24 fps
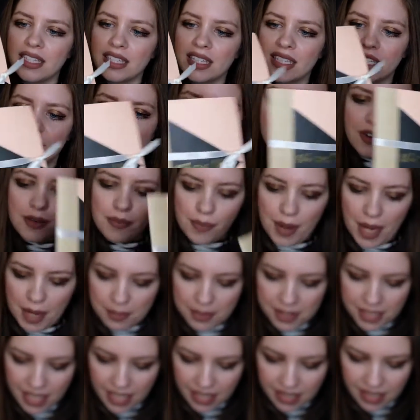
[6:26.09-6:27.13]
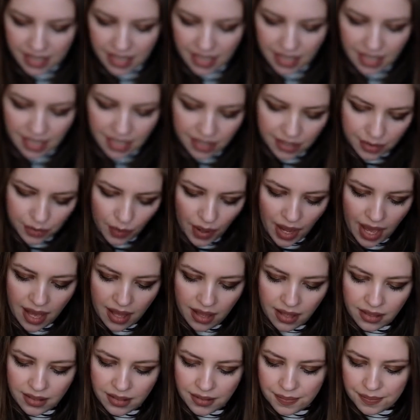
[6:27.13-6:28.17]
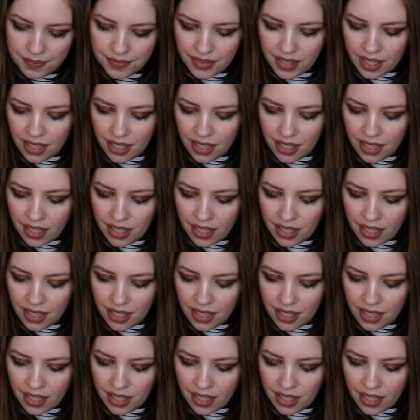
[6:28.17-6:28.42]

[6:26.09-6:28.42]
This is from Paper Destiny as well.